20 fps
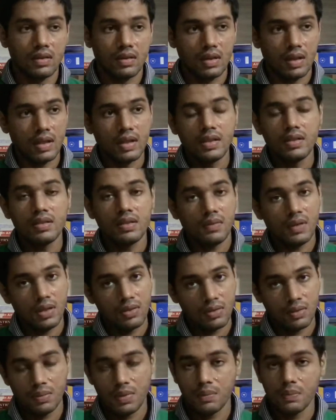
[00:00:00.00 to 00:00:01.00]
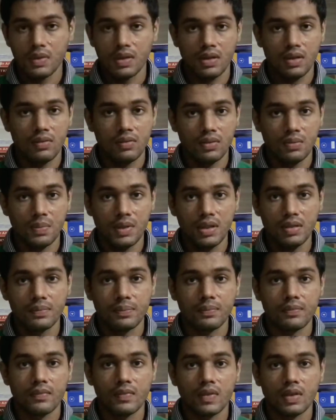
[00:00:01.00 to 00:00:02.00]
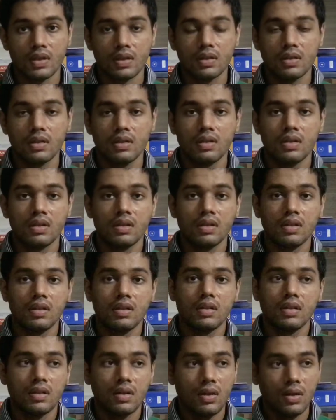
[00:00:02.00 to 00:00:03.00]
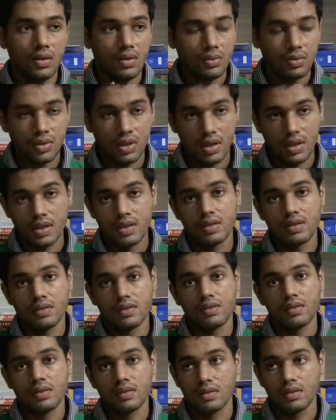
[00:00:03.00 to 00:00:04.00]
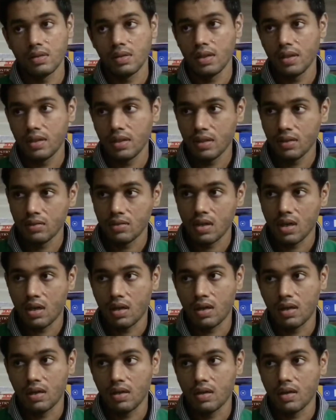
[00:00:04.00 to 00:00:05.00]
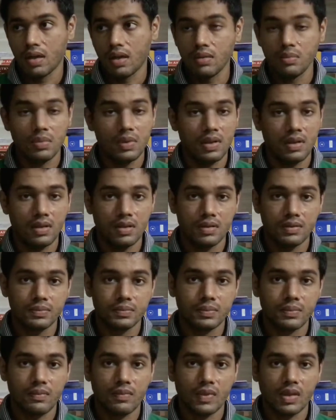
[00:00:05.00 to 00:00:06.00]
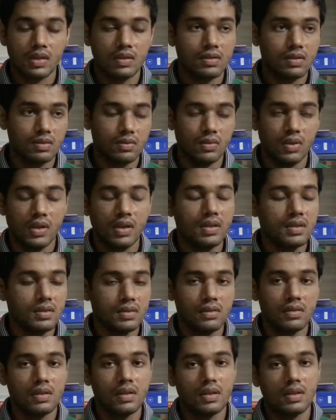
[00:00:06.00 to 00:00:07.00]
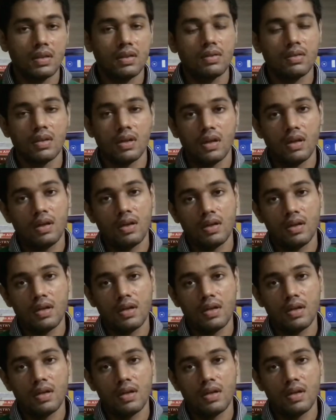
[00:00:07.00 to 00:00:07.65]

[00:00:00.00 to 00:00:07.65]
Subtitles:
An easy way to remember it would be two conditions related to the heart and blood. So what is related to the heart